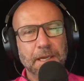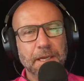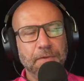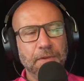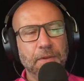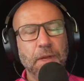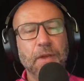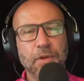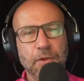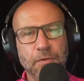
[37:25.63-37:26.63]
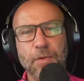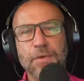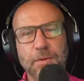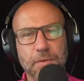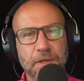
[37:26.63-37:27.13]
And I think we have to
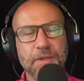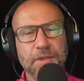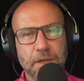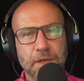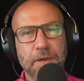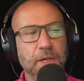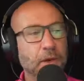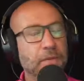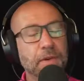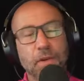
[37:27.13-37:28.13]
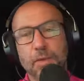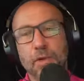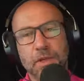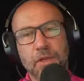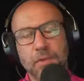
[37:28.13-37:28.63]
convert some of these, even your
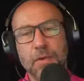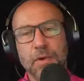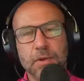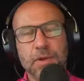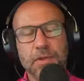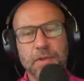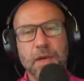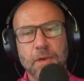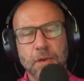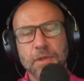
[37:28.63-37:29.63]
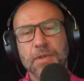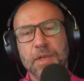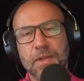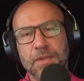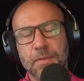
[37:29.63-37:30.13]
book. That's why we're doing this today. We're going to
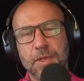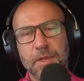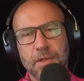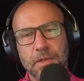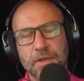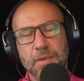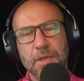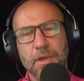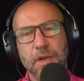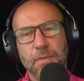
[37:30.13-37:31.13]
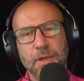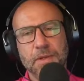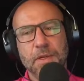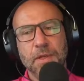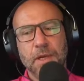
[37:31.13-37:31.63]
discuss some of the
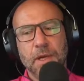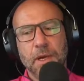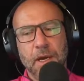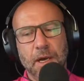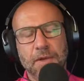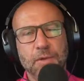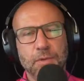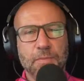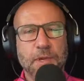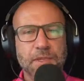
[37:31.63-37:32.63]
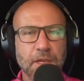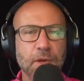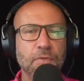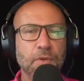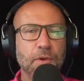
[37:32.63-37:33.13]
topics. So basically,
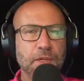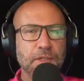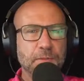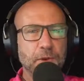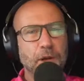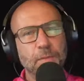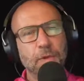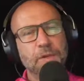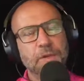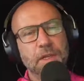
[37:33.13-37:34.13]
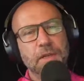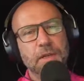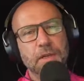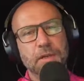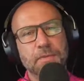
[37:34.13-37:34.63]
converted these blog posts
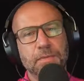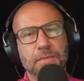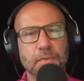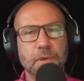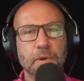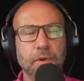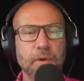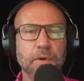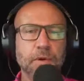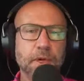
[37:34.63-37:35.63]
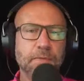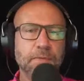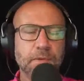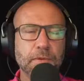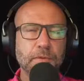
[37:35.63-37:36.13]
into, or kind of
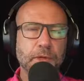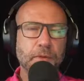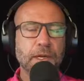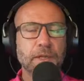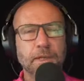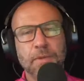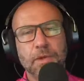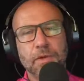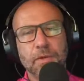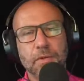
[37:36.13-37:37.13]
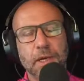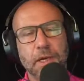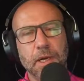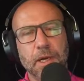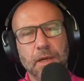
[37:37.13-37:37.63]
redirected them into
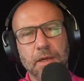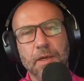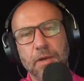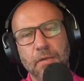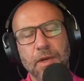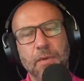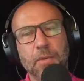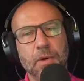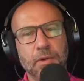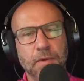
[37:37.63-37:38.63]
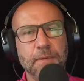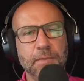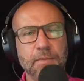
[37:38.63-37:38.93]
a written book, right?